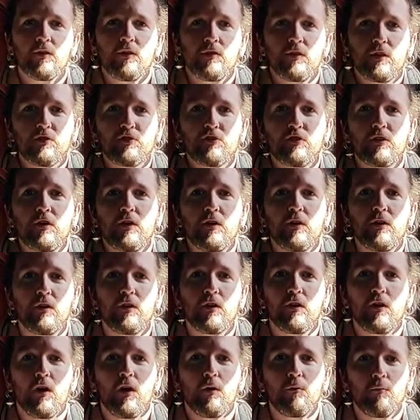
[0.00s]
different
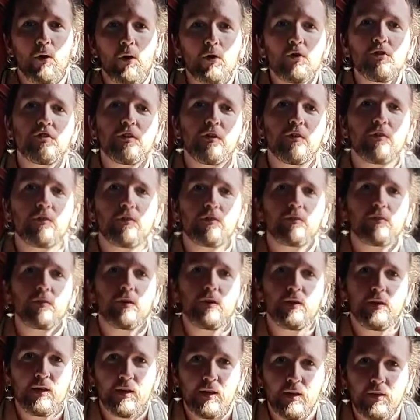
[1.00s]
emotions
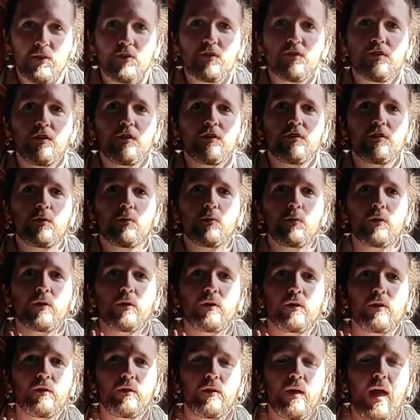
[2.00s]
and energies that
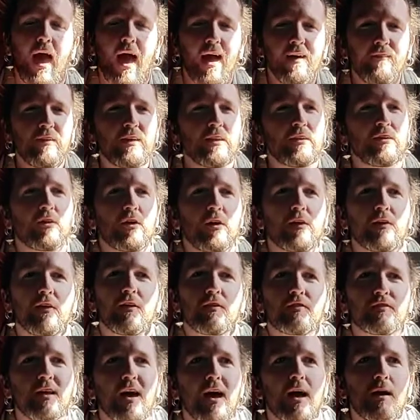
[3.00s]
we're having during
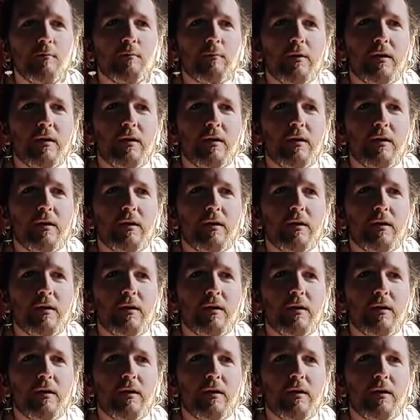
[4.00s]
this time,